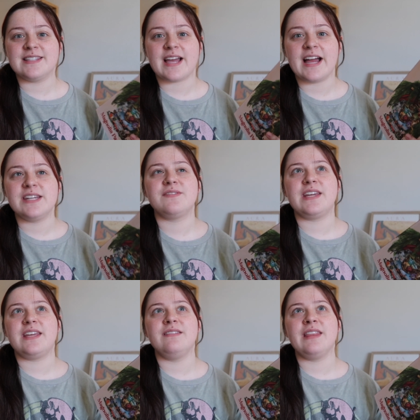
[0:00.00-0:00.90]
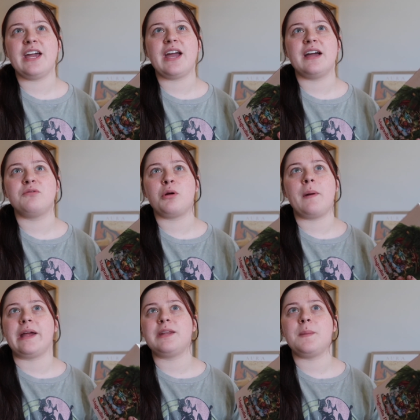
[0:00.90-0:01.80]
It's kind of like
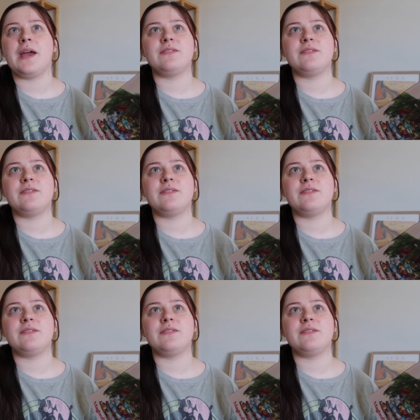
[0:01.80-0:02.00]
reminded me